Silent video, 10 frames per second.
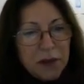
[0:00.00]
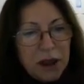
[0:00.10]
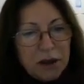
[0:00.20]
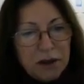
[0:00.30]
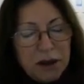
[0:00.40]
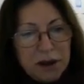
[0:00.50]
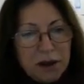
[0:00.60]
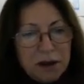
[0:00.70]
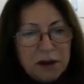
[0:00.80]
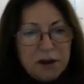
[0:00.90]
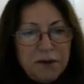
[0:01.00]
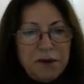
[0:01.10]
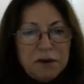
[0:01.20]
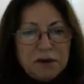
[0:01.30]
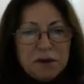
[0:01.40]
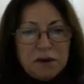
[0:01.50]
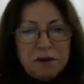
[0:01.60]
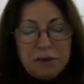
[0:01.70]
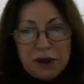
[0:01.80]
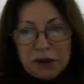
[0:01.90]
And this electric field
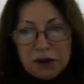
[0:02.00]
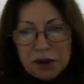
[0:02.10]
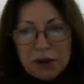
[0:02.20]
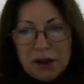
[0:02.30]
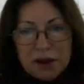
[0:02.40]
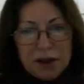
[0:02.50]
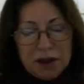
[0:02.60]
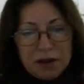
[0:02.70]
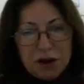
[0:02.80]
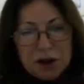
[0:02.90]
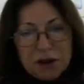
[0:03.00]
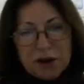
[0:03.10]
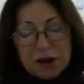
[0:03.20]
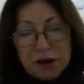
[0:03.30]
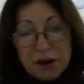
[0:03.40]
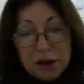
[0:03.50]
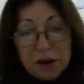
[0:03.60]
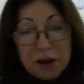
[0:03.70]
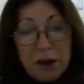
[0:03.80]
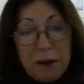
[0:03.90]
potential as energy characteristic